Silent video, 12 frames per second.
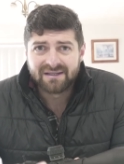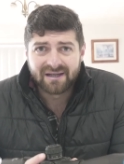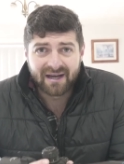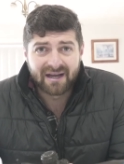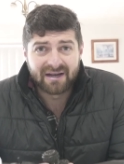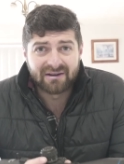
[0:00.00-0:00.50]

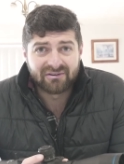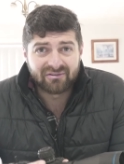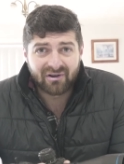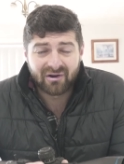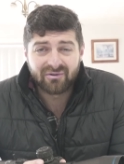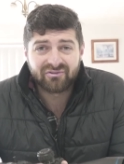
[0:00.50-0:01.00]
and
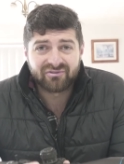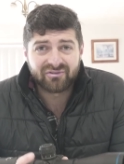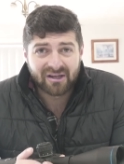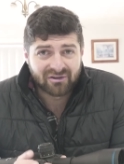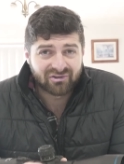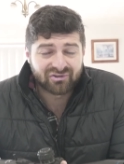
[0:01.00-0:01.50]
I was
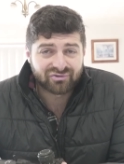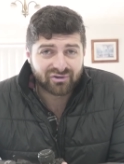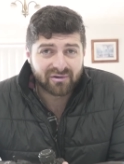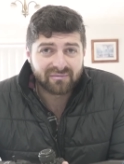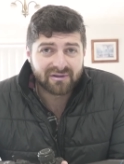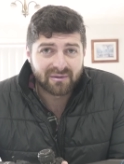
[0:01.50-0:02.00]

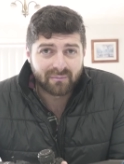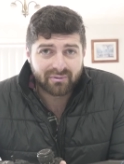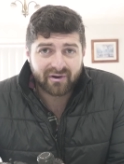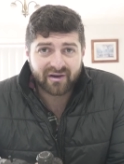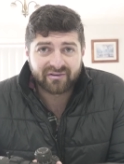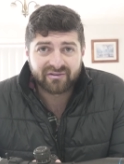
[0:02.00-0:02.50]
extremely
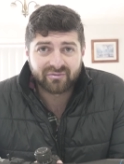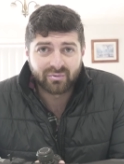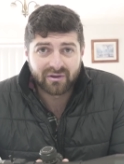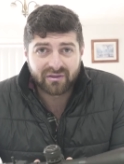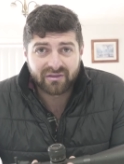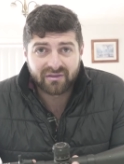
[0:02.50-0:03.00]
impressed
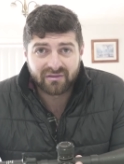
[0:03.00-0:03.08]
with